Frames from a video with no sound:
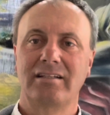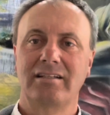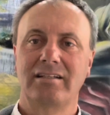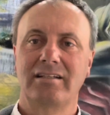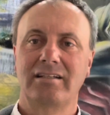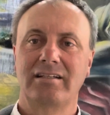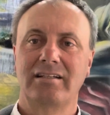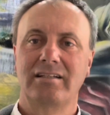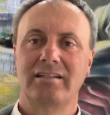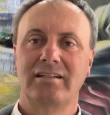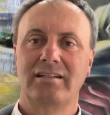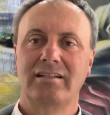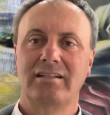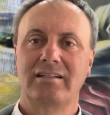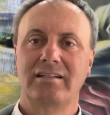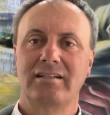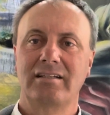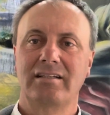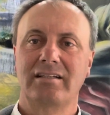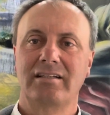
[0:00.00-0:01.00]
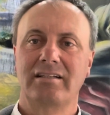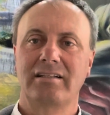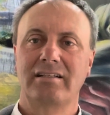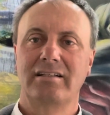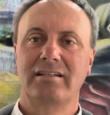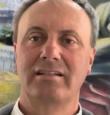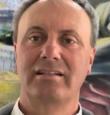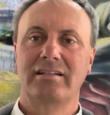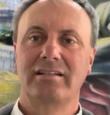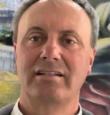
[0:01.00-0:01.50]

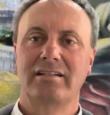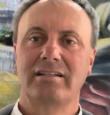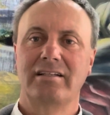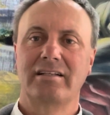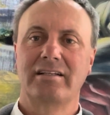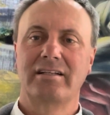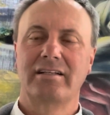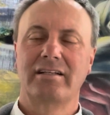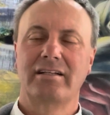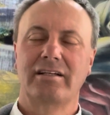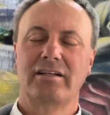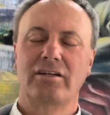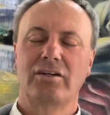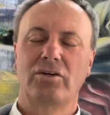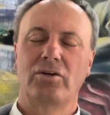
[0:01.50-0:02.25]
(silence)